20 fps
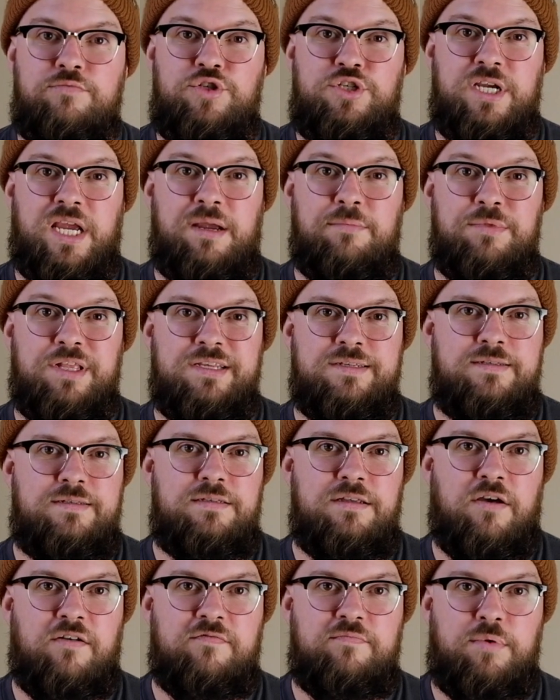shameless
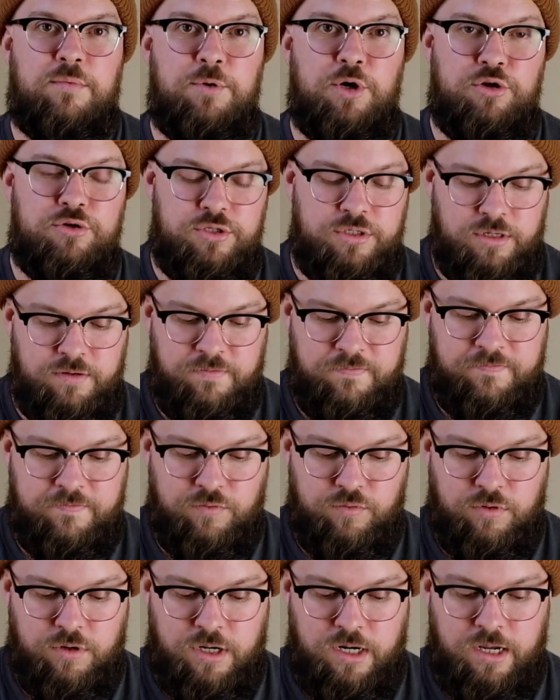self-promotion
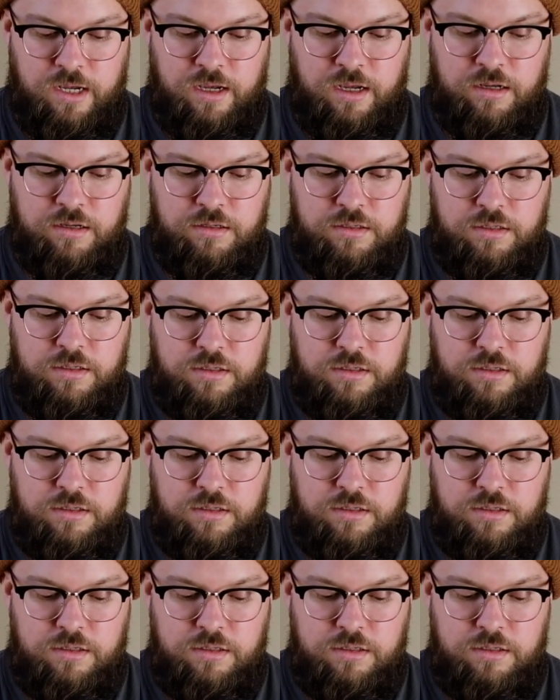for